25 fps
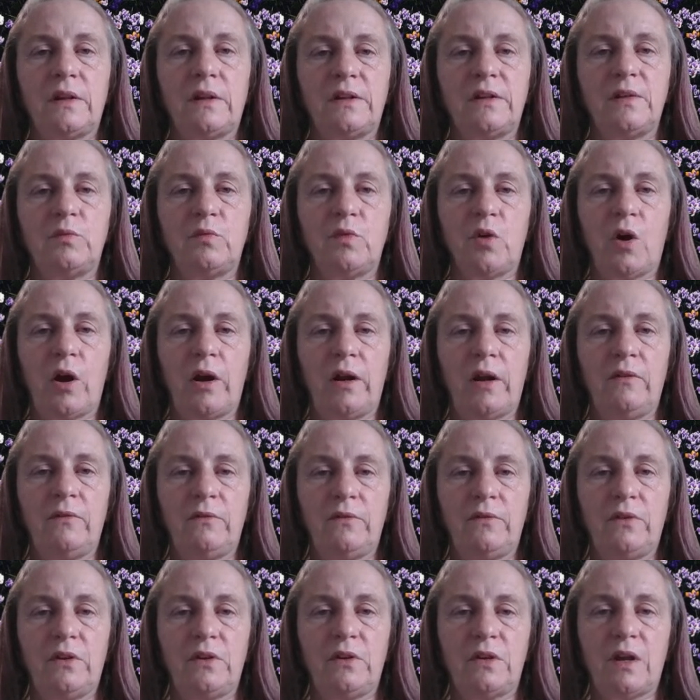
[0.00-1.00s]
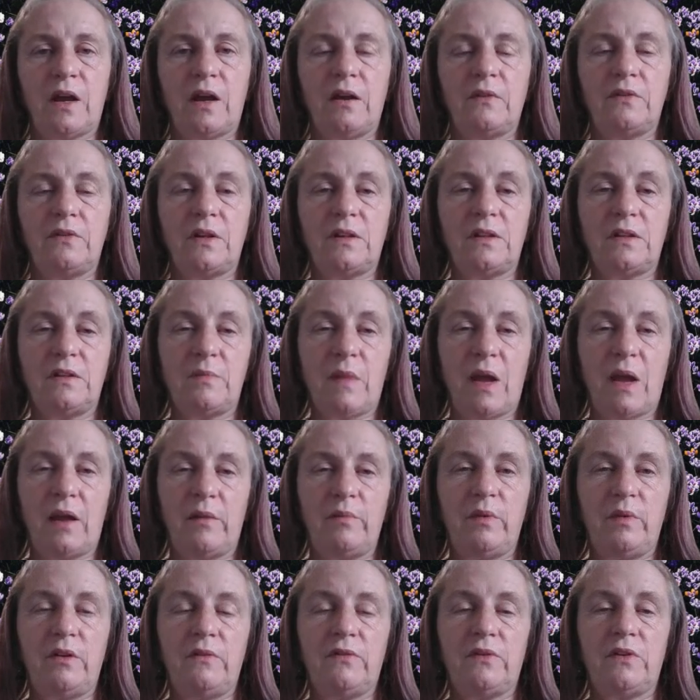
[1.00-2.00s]
done some writing for the day, I've done some
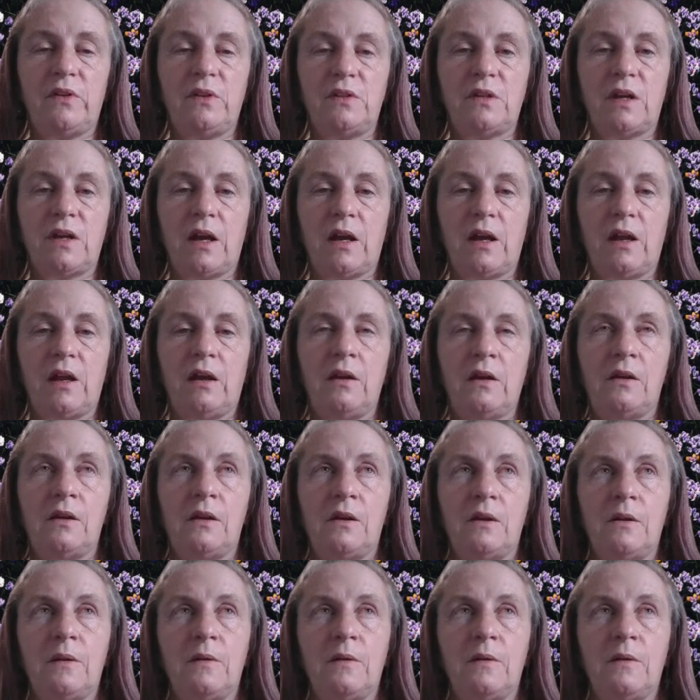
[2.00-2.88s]
admin for the day.